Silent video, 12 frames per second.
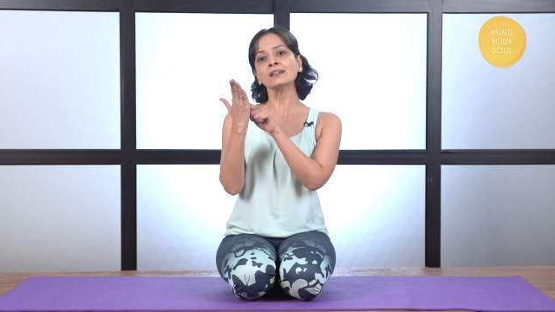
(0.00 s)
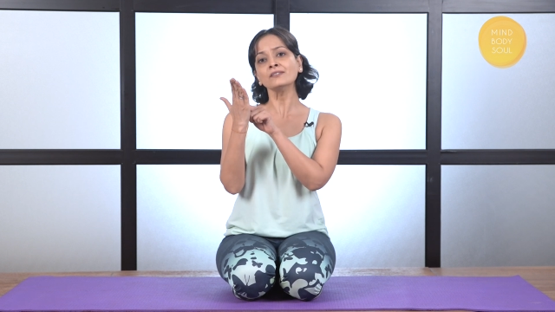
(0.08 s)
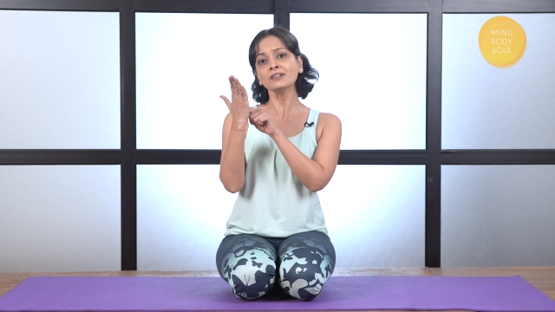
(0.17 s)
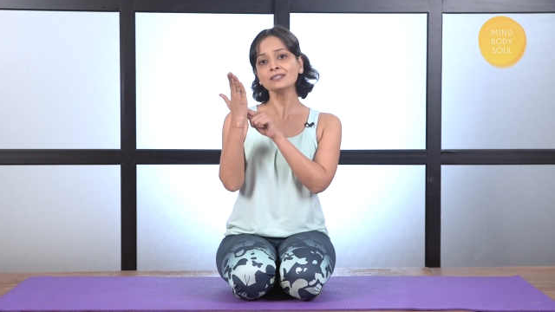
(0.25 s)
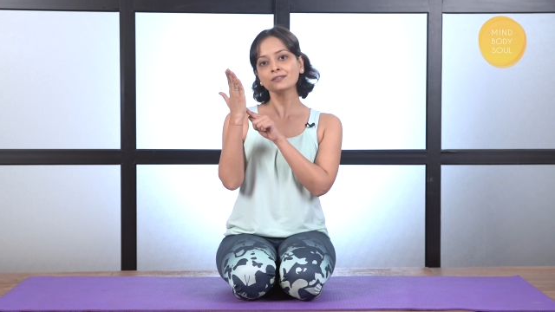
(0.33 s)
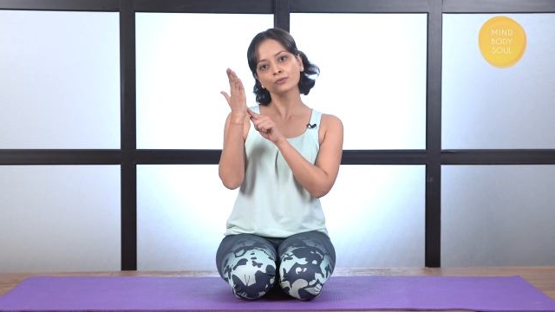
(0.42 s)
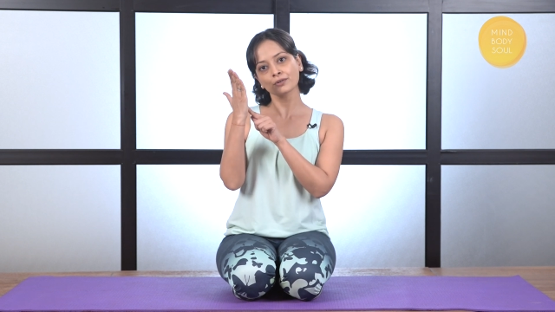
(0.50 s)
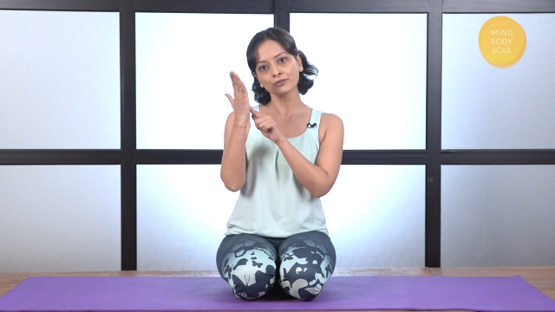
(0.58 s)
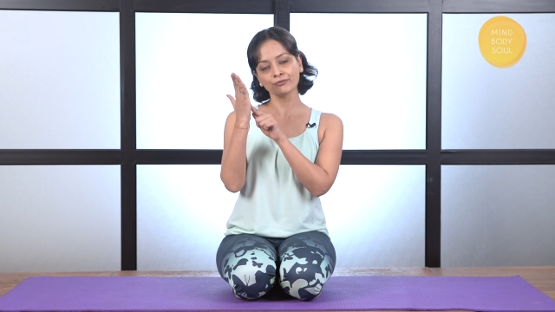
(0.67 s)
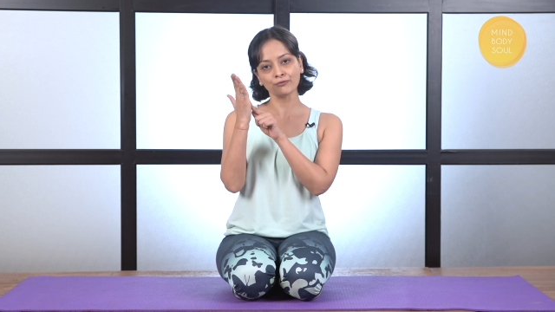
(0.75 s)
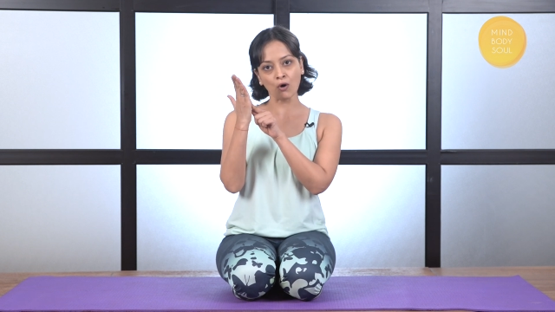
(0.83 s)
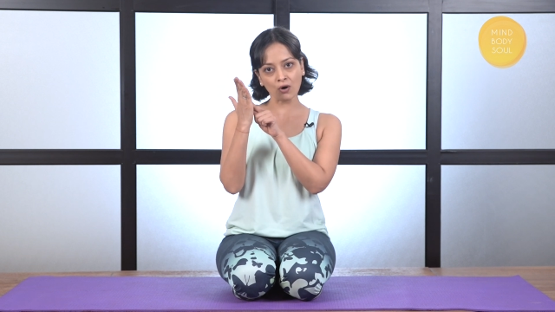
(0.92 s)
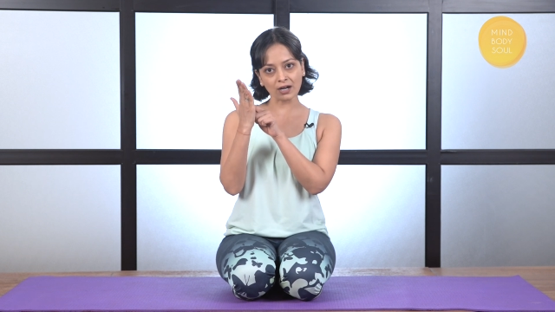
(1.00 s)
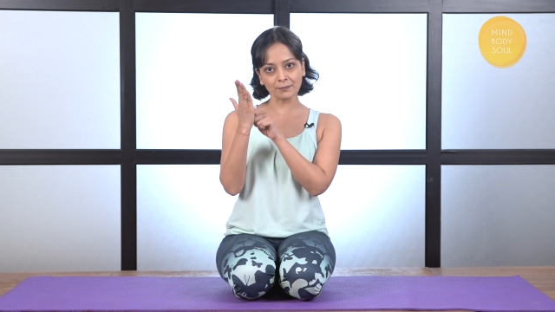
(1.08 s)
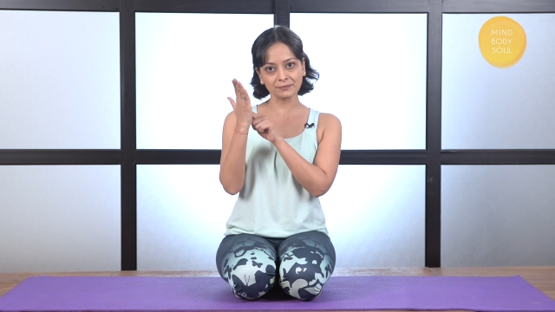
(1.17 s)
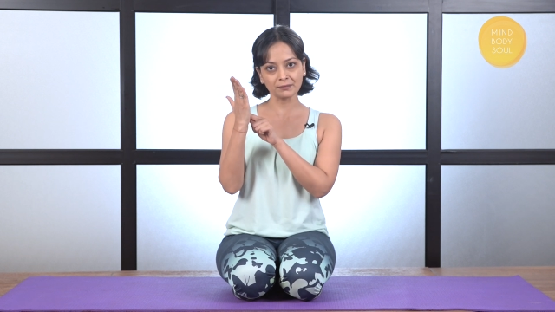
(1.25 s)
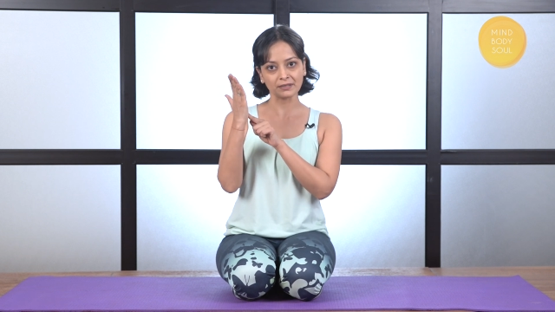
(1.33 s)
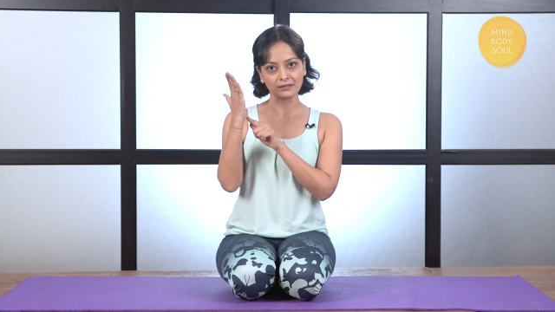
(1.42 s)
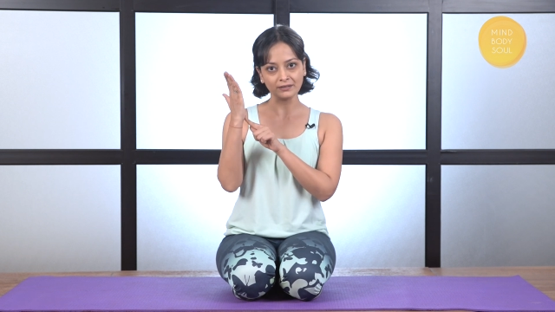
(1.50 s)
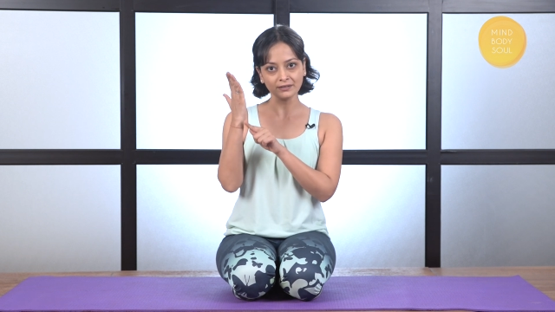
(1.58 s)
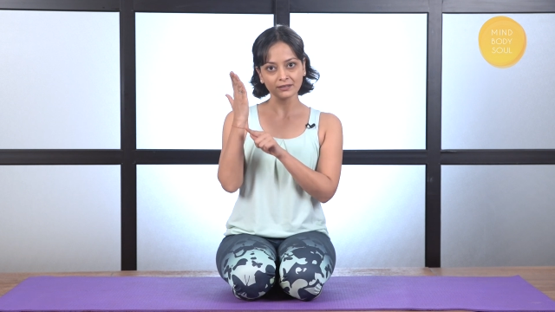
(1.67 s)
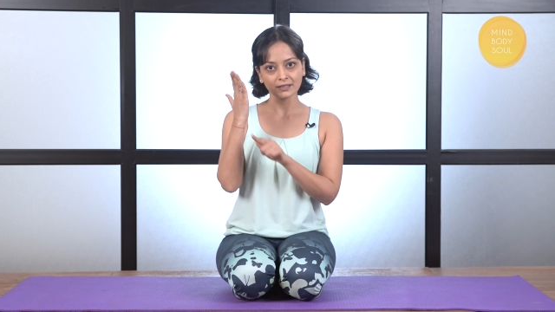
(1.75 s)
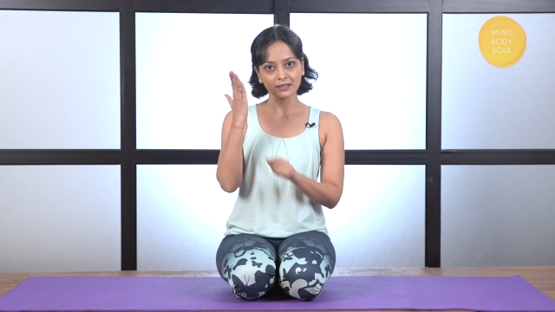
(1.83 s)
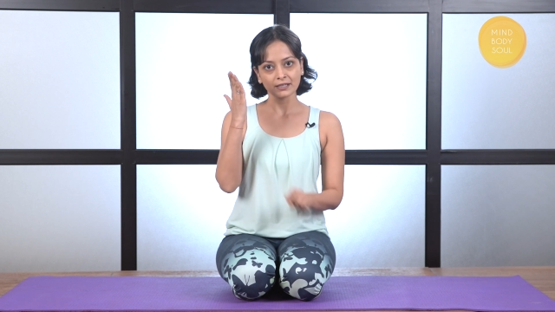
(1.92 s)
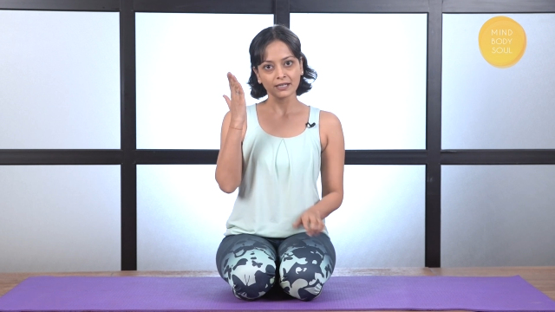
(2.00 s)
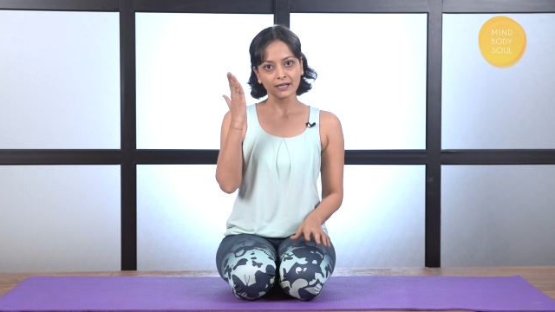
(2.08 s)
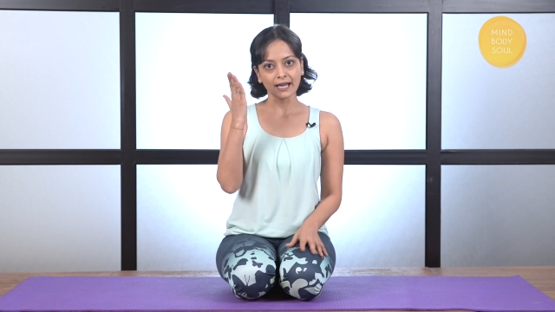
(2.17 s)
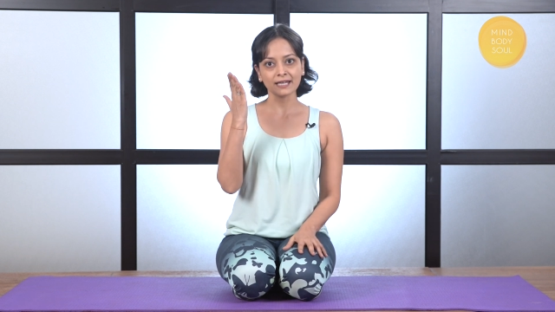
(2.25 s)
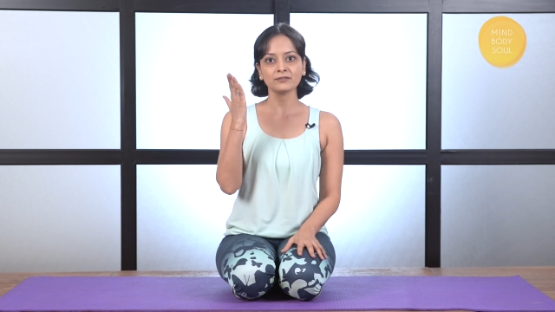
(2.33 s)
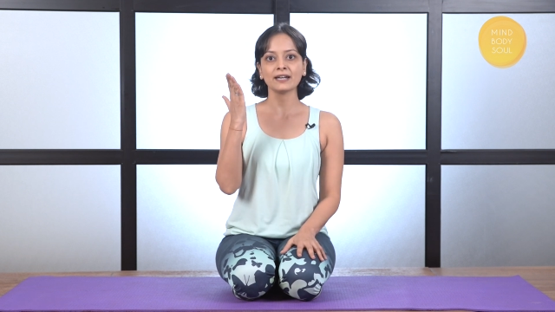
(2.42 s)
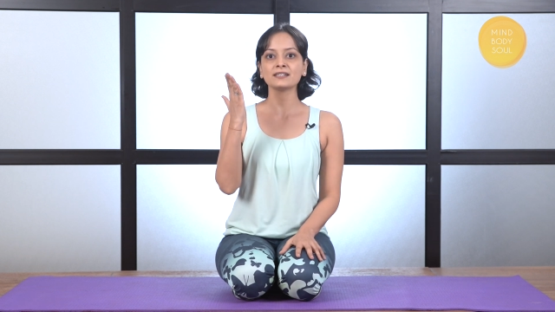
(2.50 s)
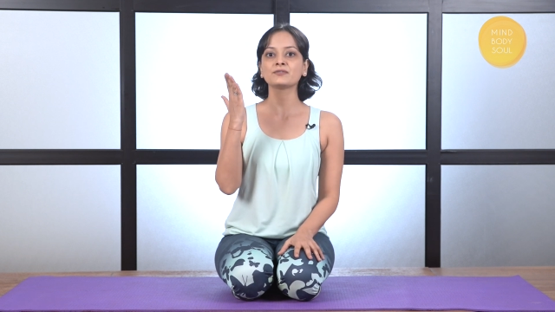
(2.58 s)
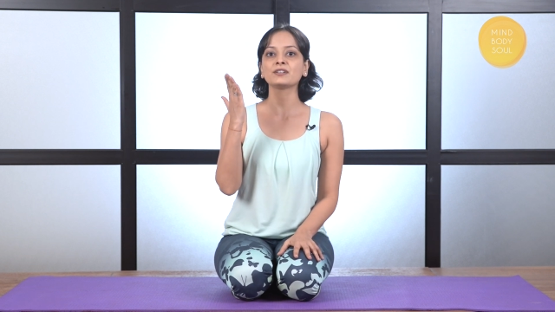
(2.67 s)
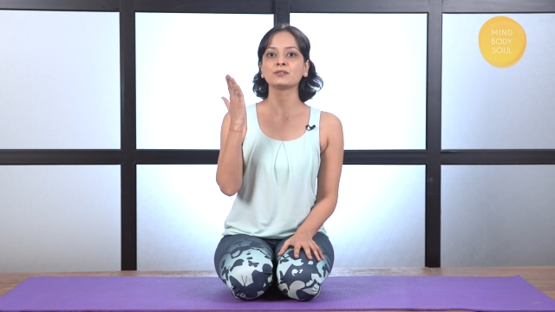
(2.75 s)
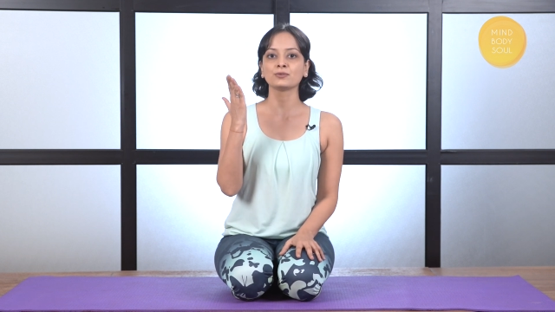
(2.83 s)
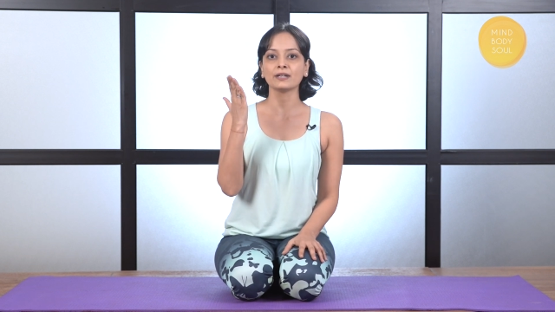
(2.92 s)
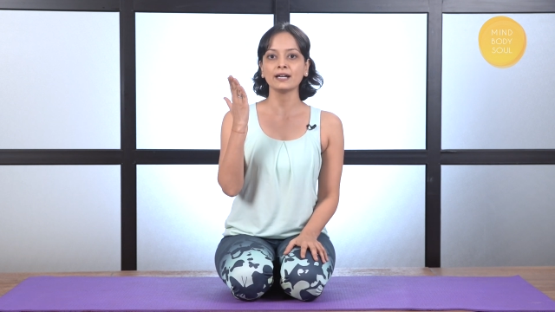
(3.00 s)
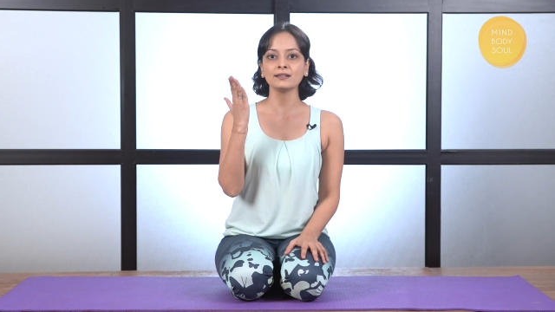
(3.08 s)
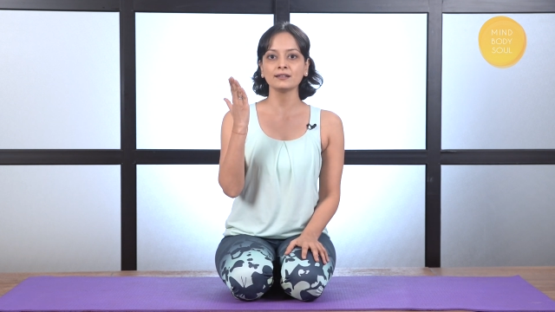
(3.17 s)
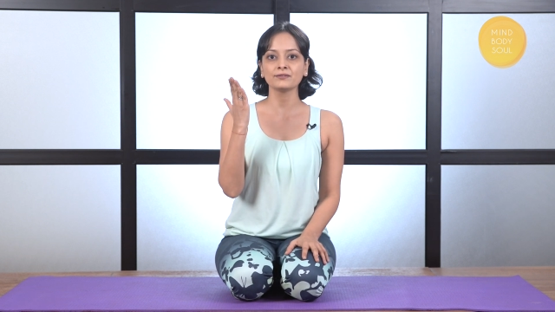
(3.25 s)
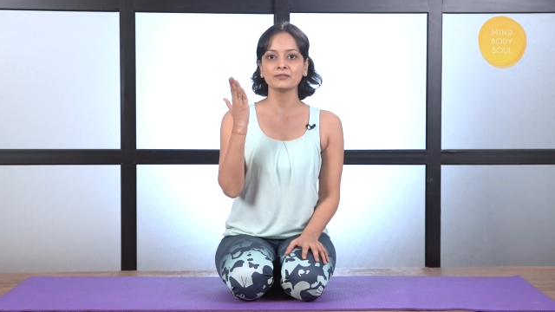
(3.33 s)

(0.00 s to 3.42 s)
We're just going to fog up the mirror, and as we do that,